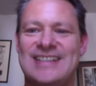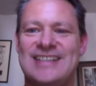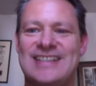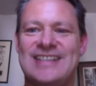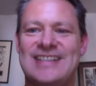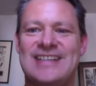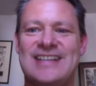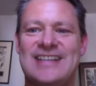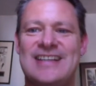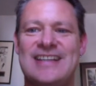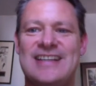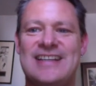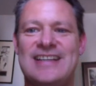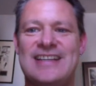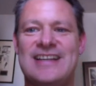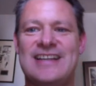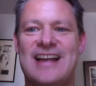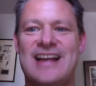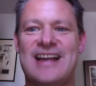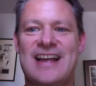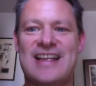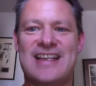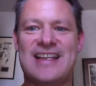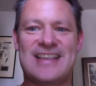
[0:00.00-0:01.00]
can
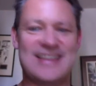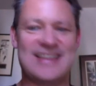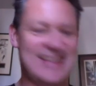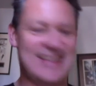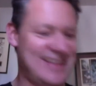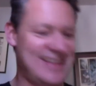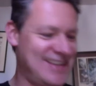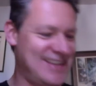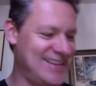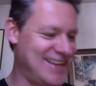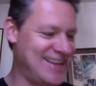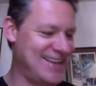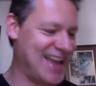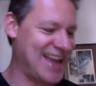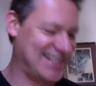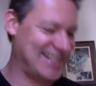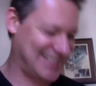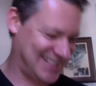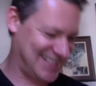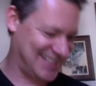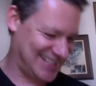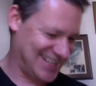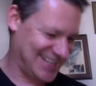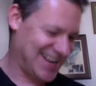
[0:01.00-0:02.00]
never pronounce that
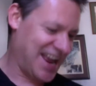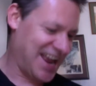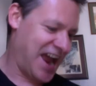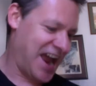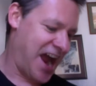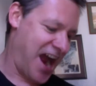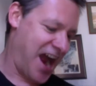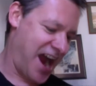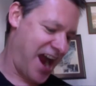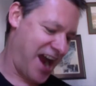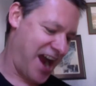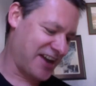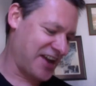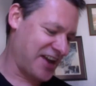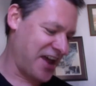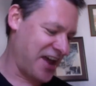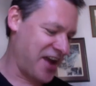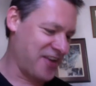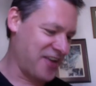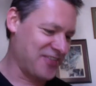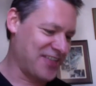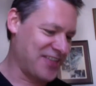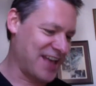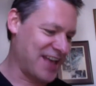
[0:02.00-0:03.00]
one. I know
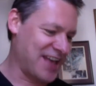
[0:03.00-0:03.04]
Porno.